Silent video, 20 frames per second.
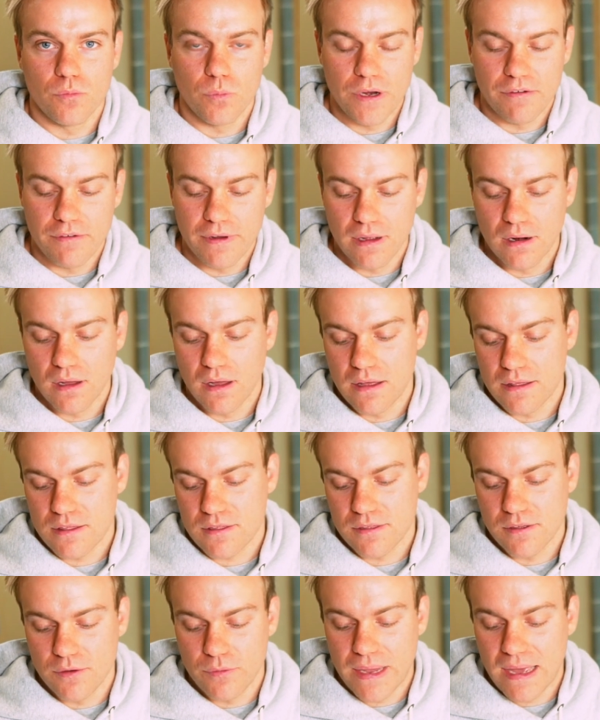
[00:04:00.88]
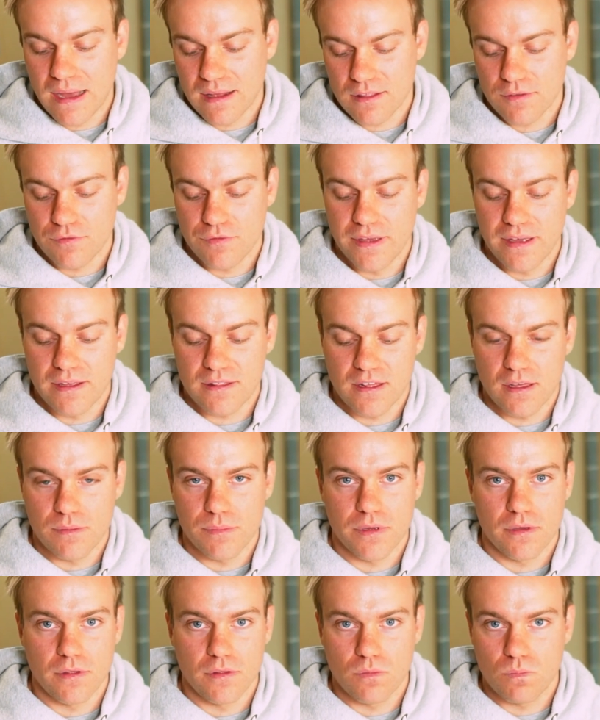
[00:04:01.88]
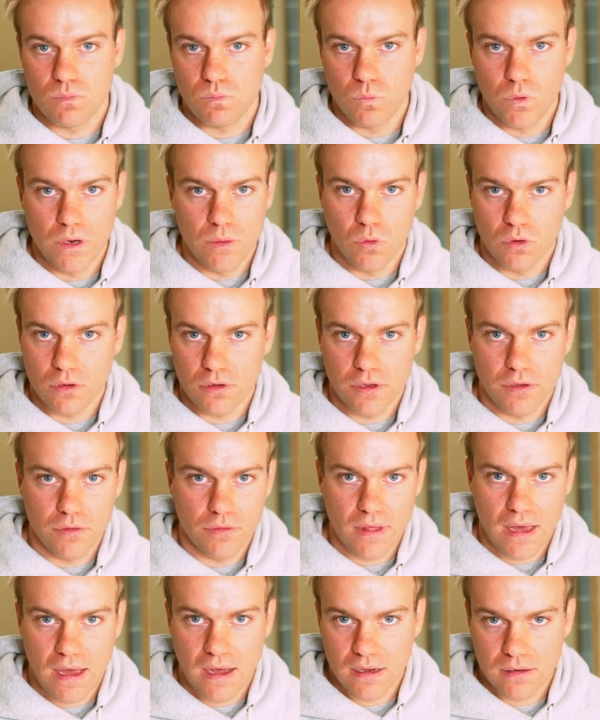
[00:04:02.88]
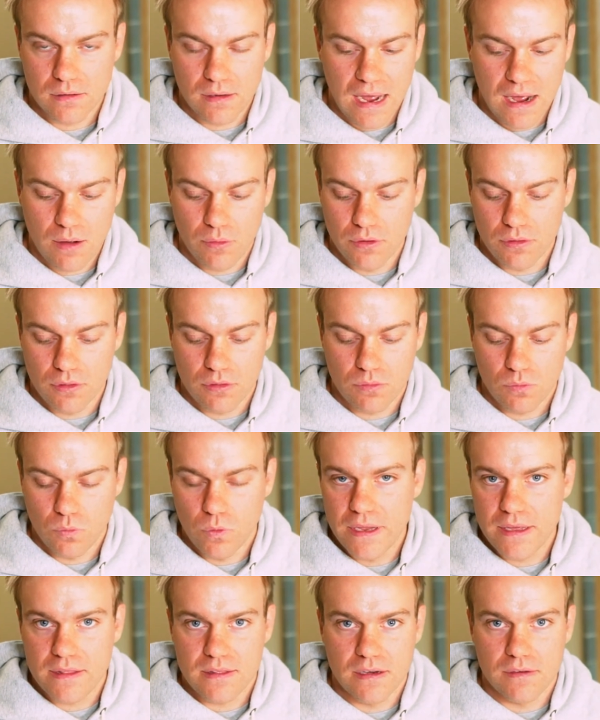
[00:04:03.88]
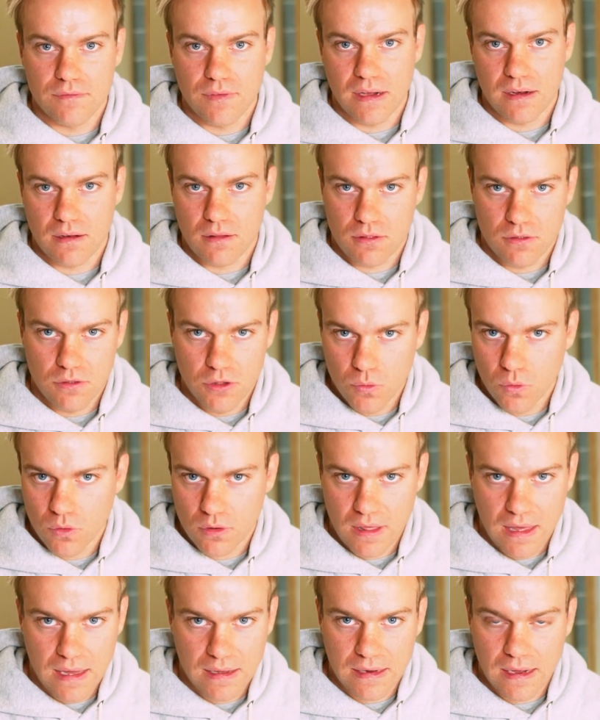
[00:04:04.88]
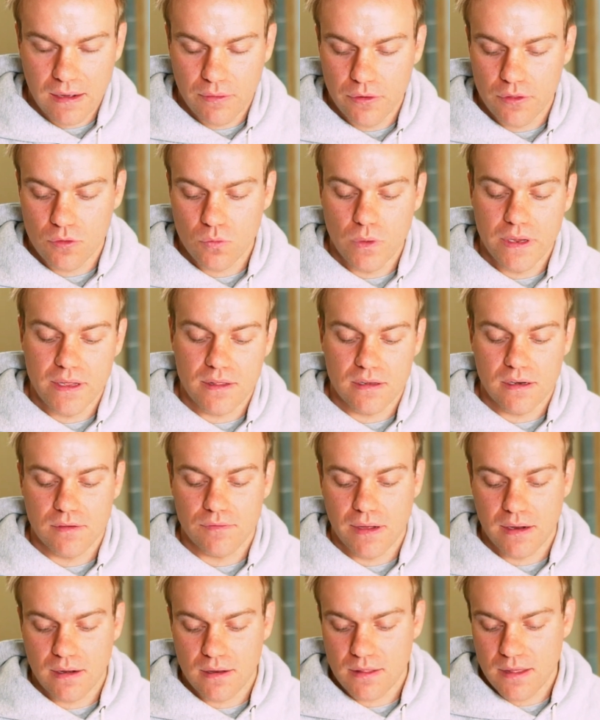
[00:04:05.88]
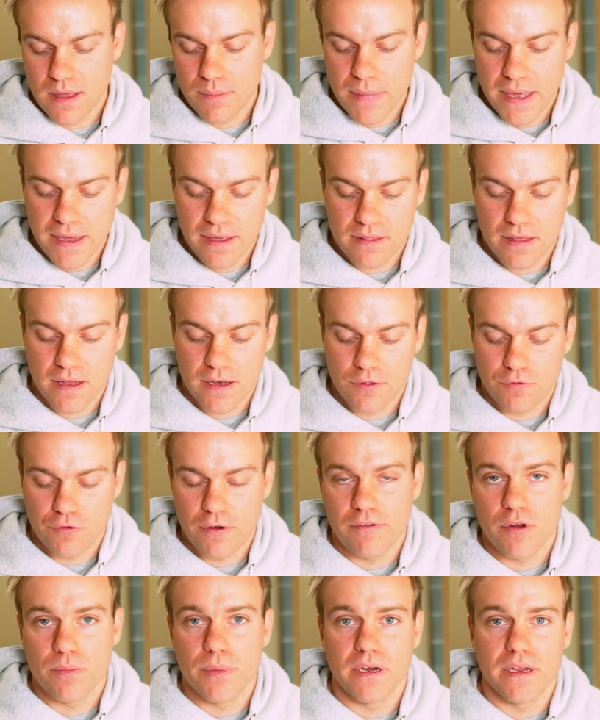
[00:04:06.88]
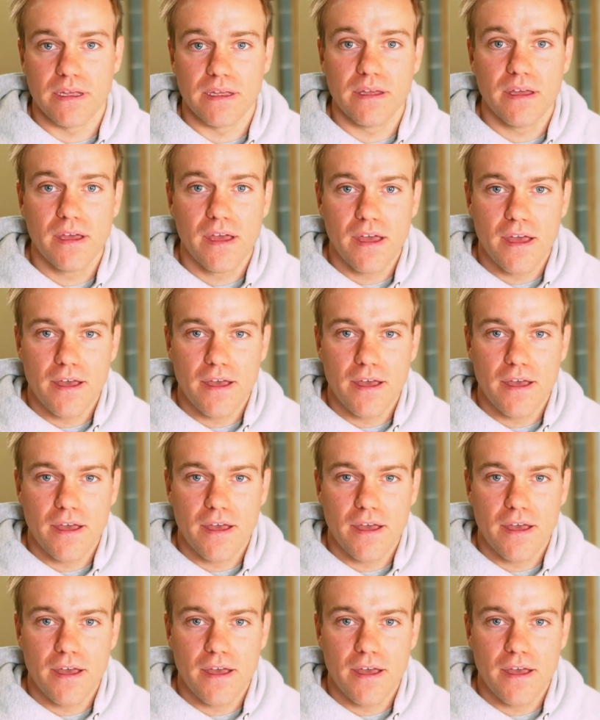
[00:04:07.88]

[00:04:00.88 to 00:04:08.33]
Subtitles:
we realized that we had to fix it because we want you to add hours weeks in advance. You want to add hours weeks in advance. It makes sense for everybody.